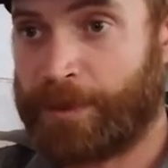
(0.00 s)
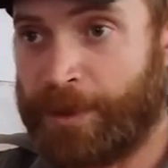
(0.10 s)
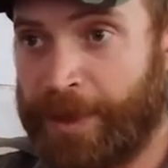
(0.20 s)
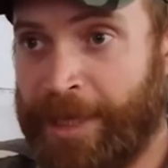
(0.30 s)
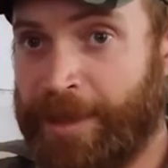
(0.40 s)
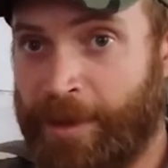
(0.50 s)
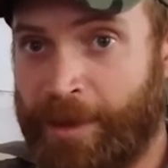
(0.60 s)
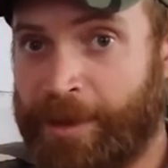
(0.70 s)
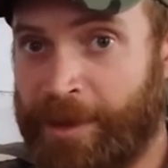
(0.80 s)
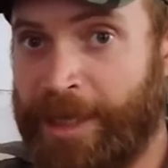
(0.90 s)
together are
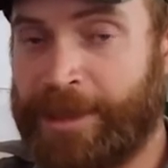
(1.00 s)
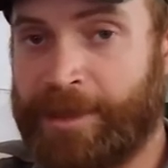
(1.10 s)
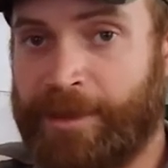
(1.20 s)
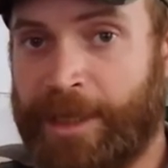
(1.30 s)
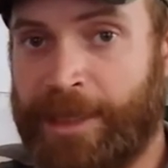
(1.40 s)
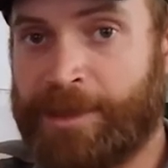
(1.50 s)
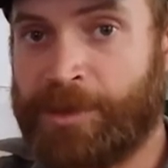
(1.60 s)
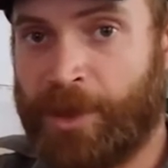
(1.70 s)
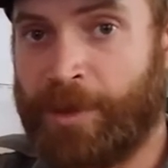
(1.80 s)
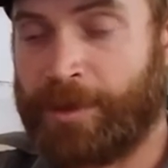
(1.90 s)
creating really
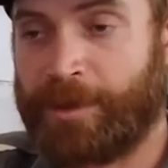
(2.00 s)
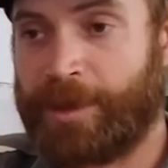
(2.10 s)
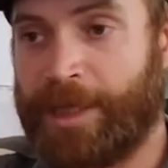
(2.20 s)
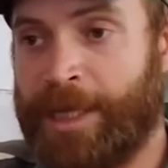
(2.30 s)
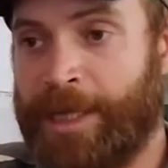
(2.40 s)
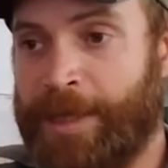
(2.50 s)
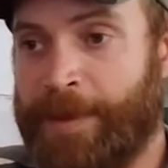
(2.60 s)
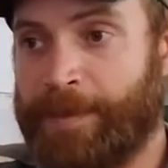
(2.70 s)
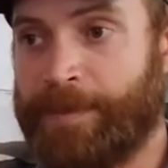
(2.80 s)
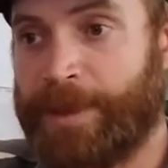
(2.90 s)
strong
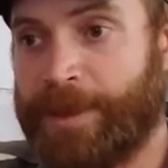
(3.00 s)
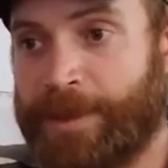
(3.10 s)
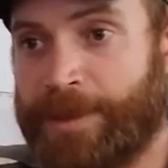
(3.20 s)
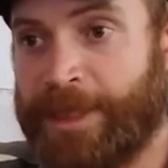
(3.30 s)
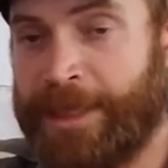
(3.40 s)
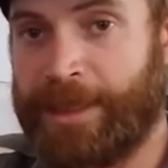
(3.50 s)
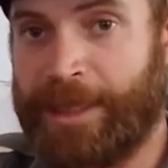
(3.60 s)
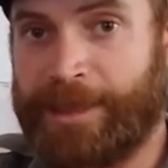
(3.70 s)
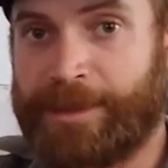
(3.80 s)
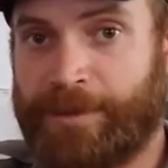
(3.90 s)
um, gene
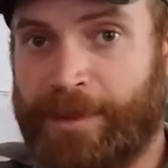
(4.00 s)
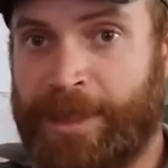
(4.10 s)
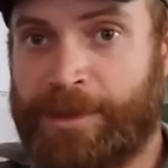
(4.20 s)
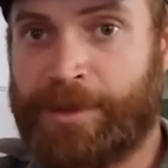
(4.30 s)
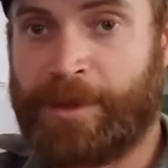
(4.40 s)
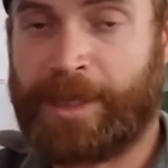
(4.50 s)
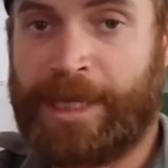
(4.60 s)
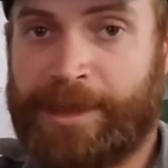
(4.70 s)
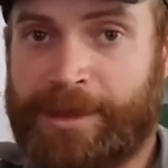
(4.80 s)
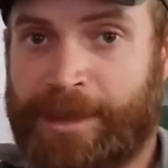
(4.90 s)
lines, really strong
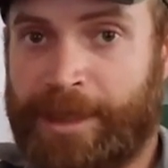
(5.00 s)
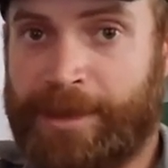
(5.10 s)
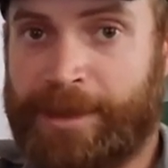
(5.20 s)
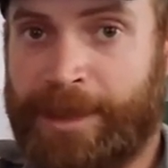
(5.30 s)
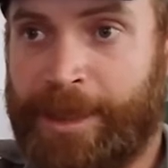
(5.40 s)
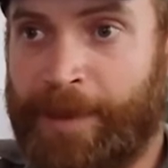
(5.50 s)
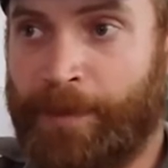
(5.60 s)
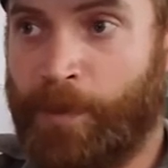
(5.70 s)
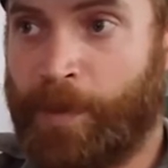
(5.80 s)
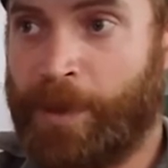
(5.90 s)
cats that
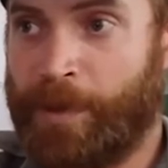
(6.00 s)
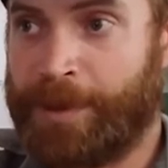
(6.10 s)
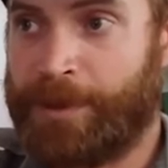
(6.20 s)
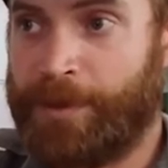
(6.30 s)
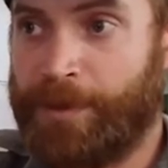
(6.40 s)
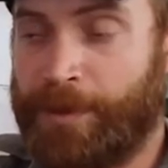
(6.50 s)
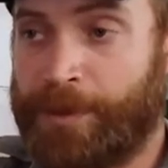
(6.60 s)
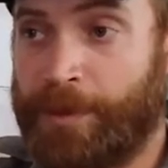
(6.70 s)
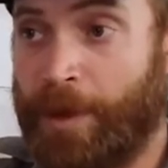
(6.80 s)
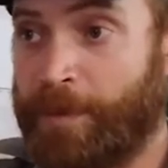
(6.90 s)
um, will go on to,
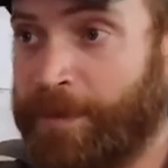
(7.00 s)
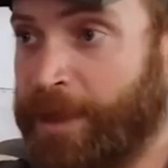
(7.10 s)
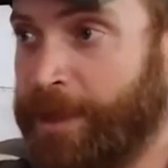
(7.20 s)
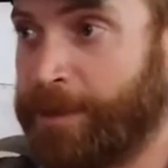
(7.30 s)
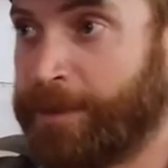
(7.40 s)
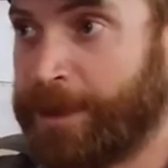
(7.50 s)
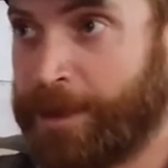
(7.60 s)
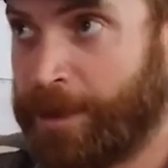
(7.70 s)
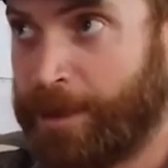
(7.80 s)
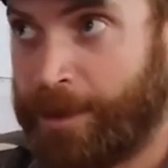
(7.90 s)
to hopefully
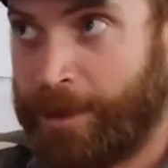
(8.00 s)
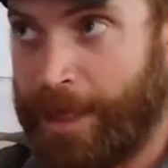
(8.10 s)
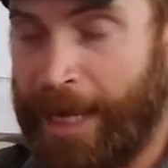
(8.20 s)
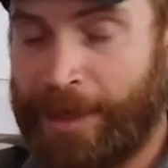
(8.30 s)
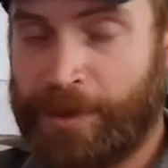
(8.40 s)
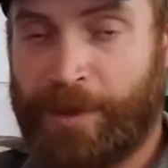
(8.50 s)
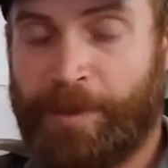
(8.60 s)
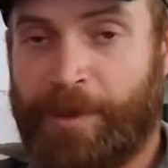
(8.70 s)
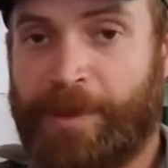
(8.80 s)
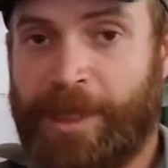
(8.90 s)
add to the
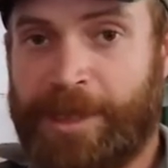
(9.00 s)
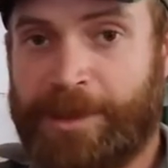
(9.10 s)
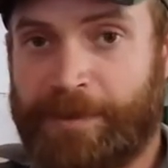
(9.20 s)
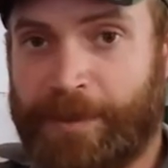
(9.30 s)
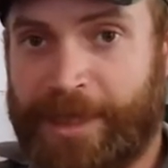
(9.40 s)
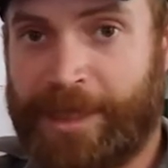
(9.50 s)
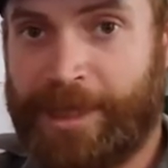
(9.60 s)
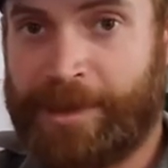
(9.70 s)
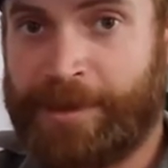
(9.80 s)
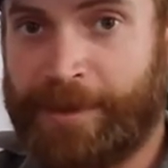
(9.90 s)
population for
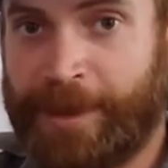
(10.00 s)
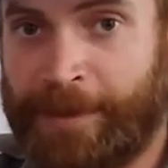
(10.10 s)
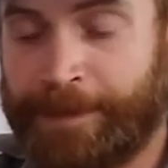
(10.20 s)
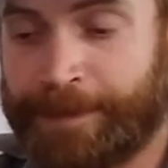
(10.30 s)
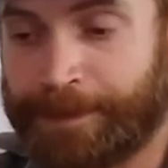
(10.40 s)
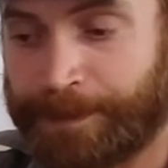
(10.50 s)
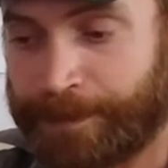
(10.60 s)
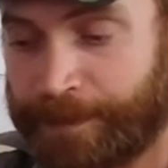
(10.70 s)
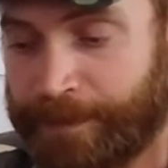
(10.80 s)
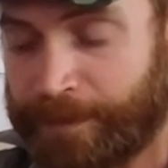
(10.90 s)
decades to come.
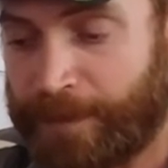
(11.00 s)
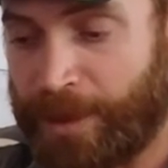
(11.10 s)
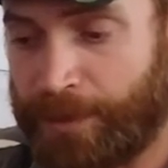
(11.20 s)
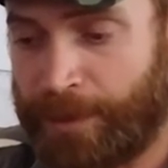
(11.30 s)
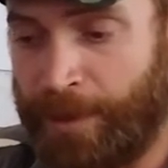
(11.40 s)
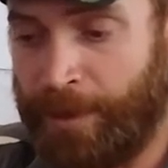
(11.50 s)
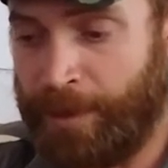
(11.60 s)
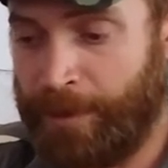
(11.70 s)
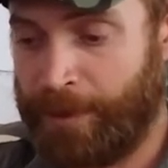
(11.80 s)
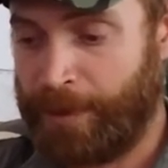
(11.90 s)

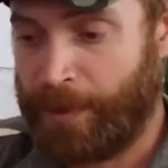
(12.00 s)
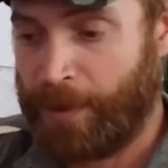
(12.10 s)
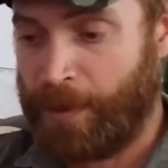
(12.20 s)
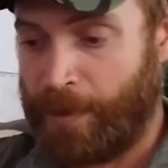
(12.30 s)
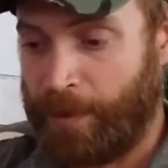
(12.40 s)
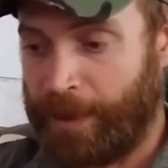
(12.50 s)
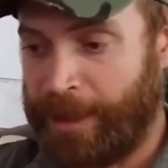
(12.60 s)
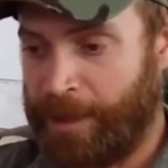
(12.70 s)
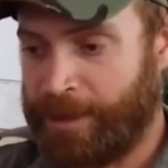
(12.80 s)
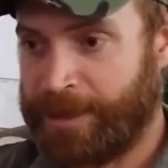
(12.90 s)
So the
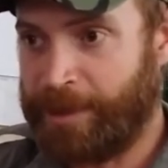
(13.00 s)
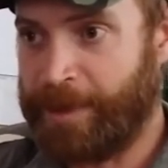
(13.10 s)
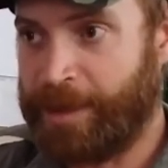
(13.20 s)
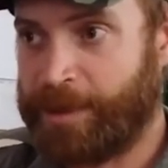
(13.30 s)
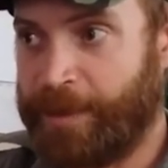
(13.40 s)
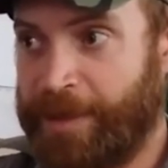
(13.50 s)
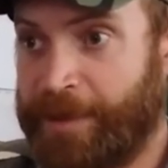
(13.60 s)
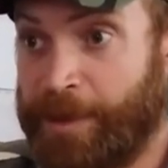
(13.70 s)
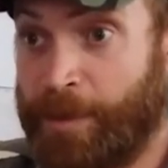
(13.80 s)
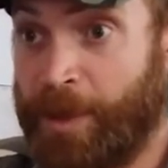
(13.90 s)
current sub adults we have
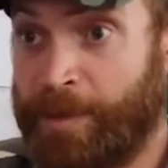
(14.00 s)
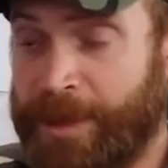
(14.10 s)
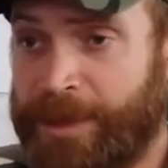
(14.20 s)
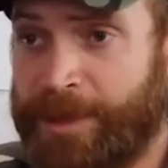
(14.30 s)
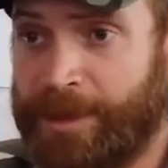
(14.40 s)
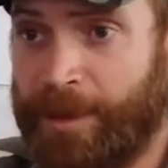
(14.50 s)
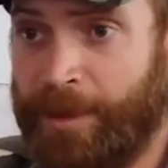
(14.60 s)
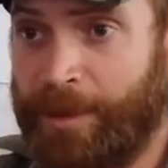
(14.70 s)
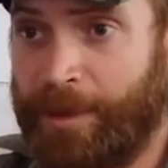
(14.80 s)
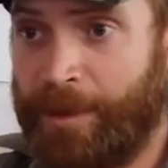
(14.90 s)
at the moment are,
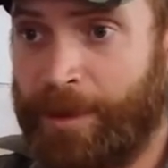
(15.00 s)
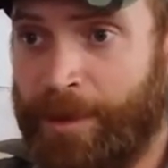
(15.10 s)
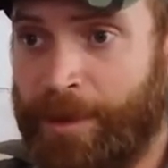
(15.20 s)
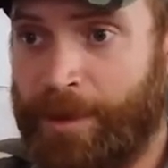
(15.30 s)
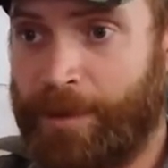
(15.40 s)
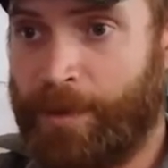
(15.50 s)
are